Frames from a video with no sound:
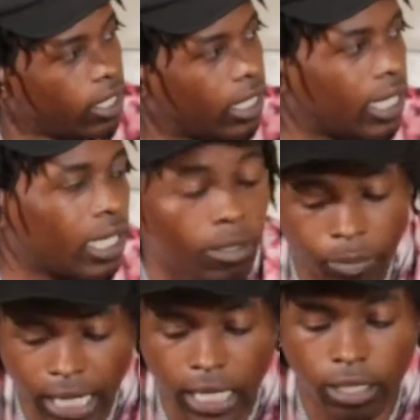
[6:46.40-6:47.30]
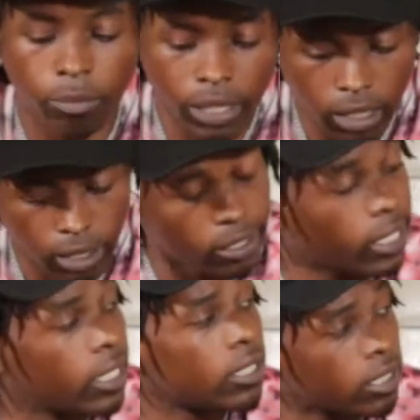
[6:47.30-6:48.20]
and he made the beat
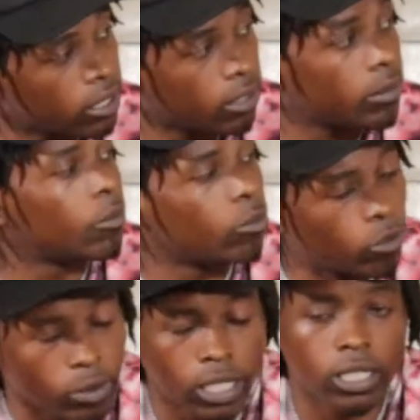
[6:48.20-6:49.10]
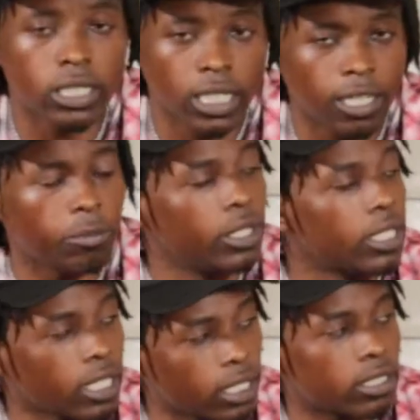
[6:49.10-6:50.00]
that's the booming out the chain beat
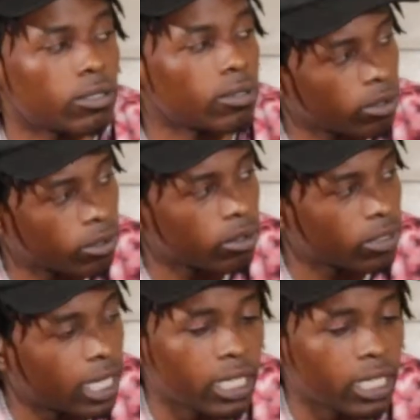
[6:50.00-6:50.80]
now. So like